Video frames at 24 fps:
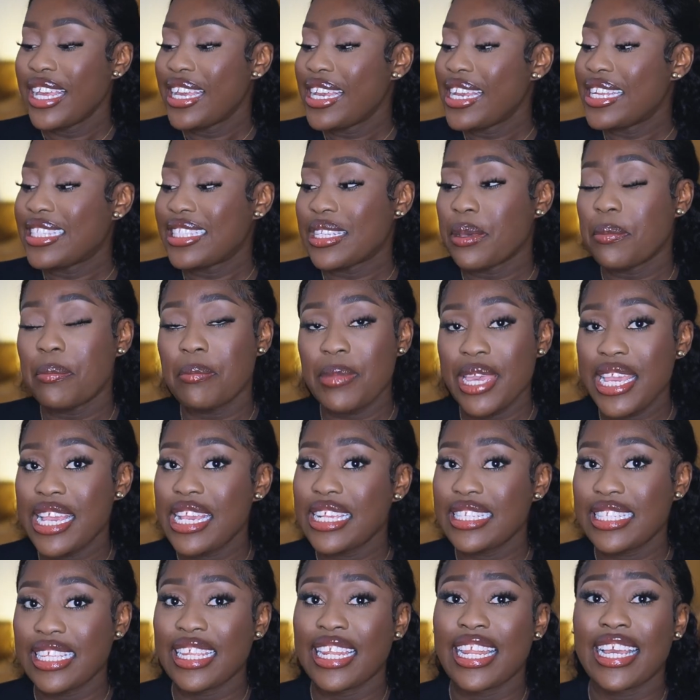It's
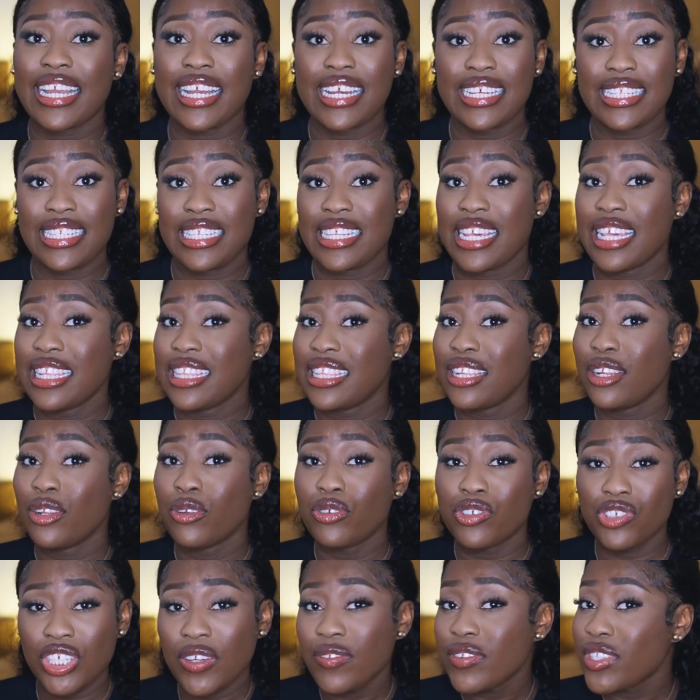amazing. Like I said, the
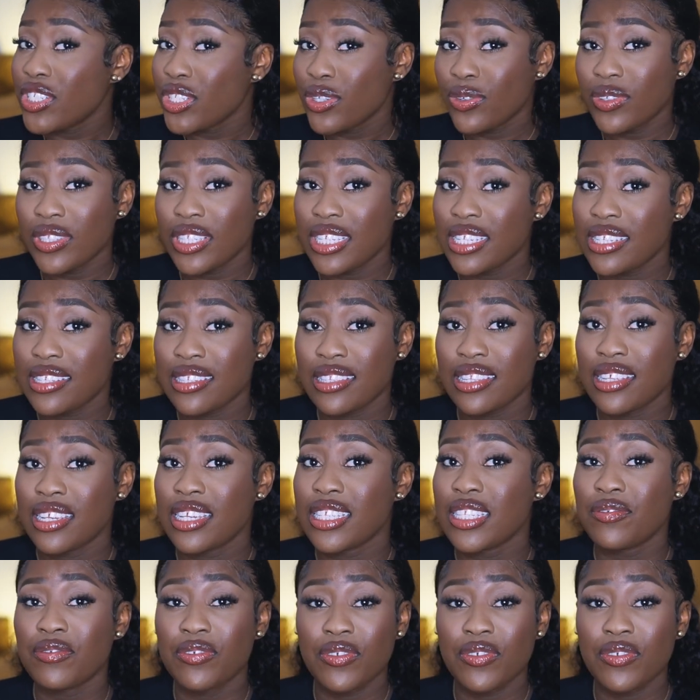longevity on these things,